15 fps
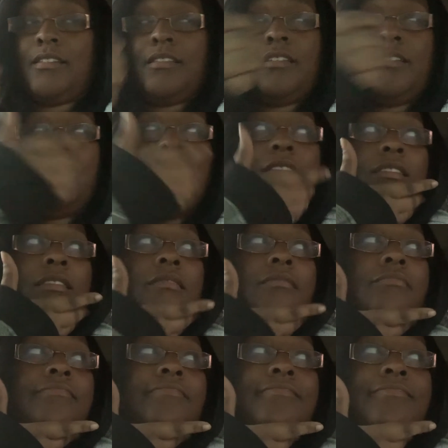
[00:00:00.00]
and
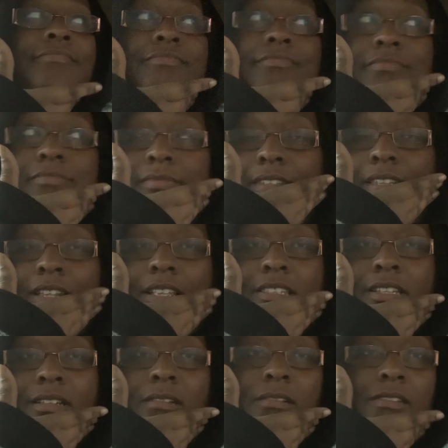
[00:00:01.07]
I
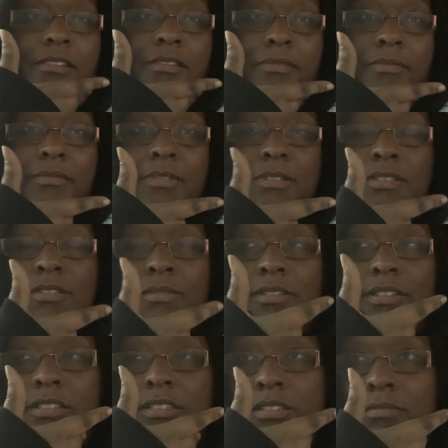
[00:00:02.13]
told him what to do in the
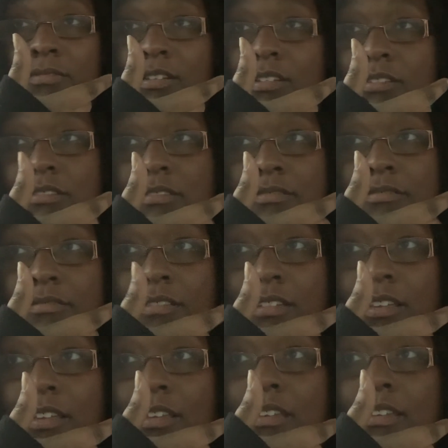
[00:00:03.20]
situation,
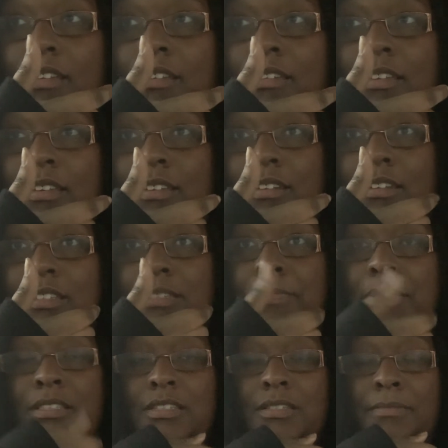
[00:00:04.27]
and he needs to
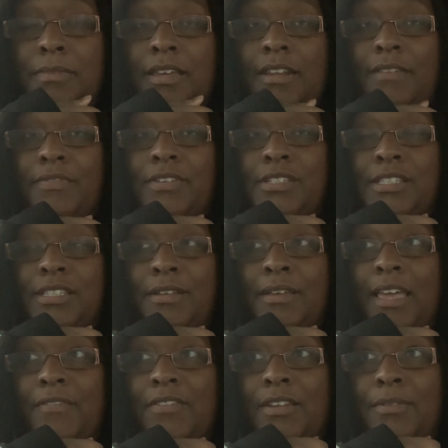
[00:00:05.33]
speak to somebody if he's still
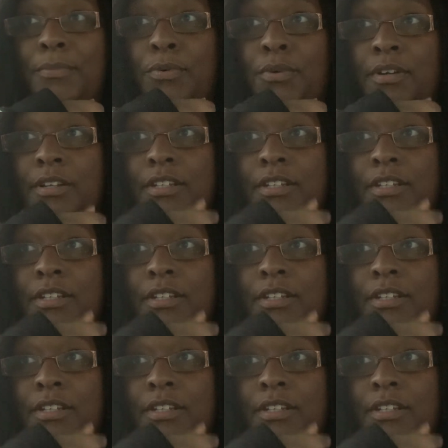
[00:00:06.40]
having more